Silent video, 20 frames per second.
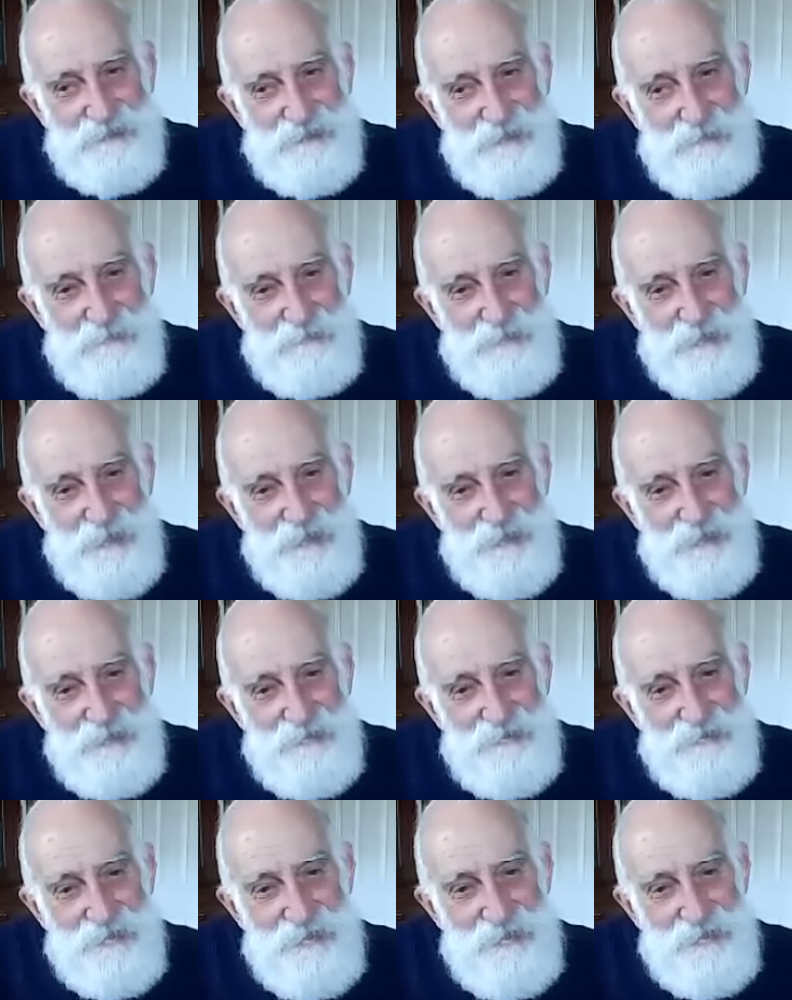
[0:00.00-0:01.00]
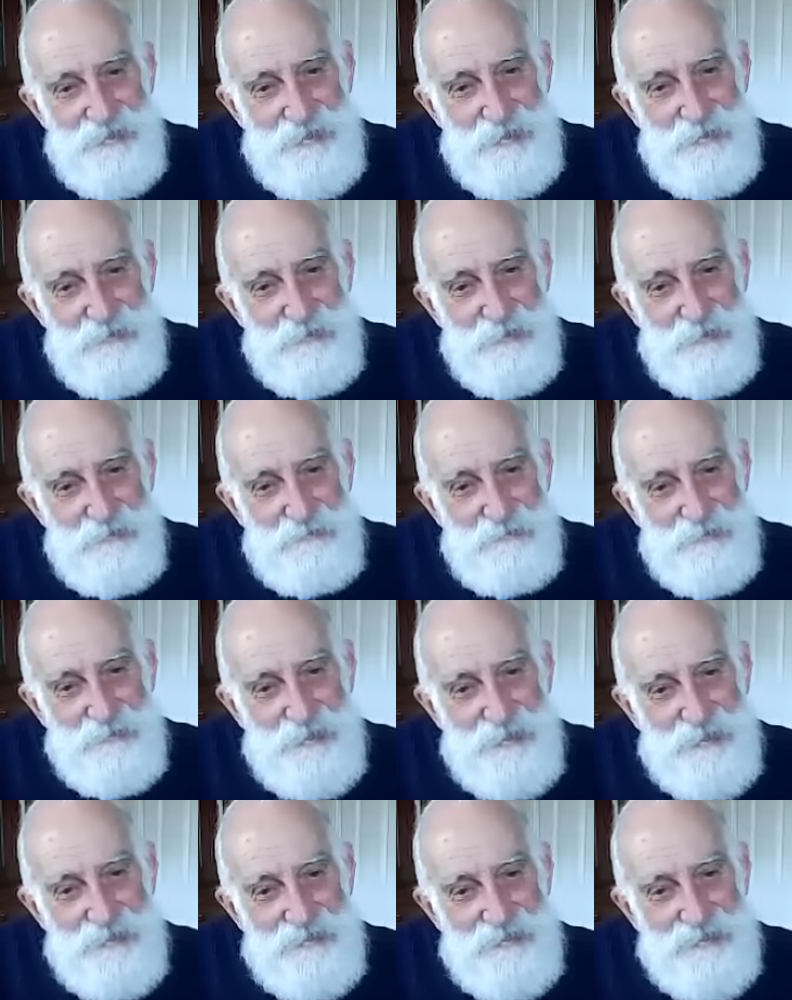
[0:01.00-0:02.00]
Perhaps I don't really know what
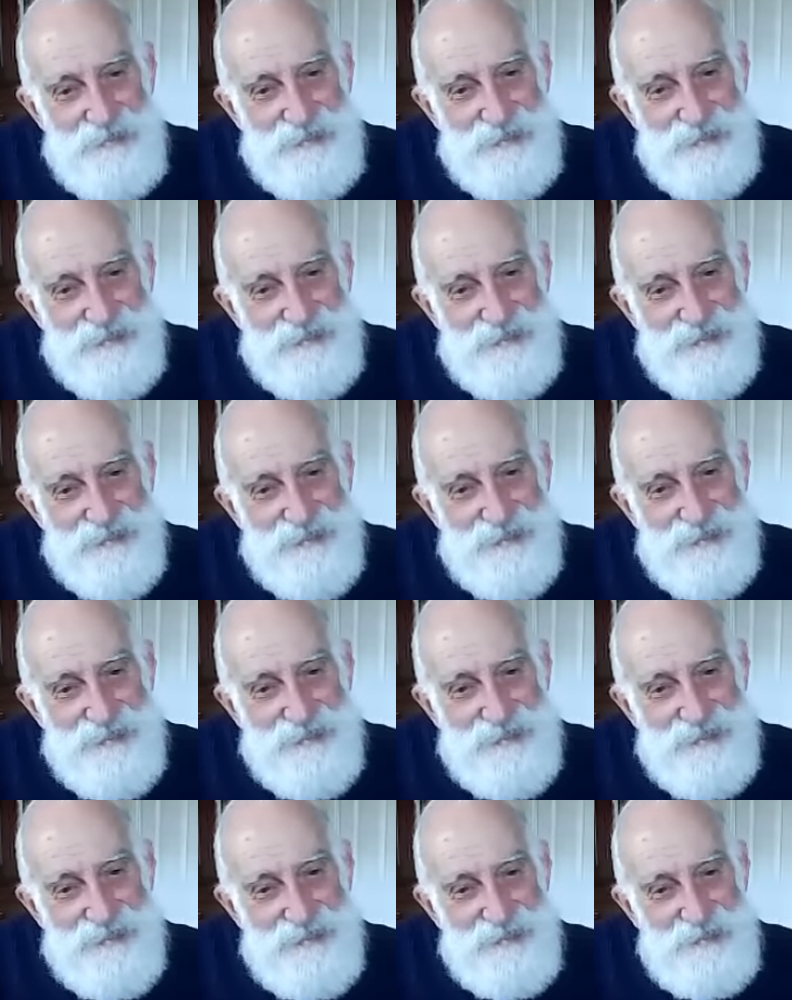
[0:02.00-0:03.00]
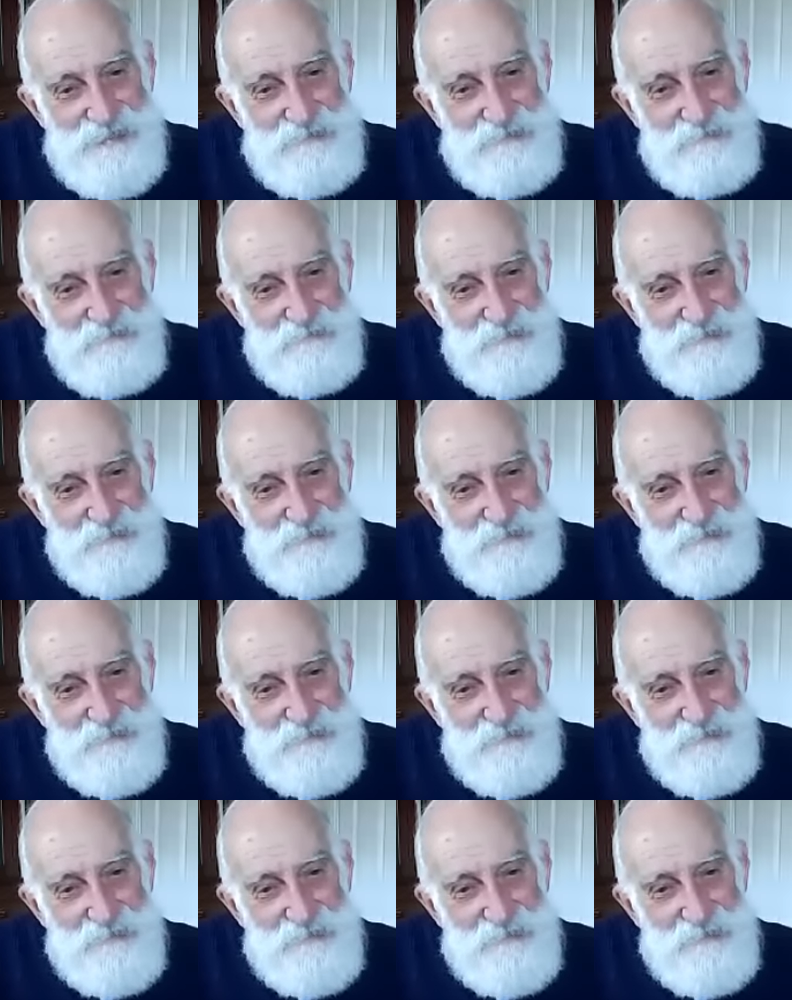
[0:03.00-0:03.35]
prayer is these days.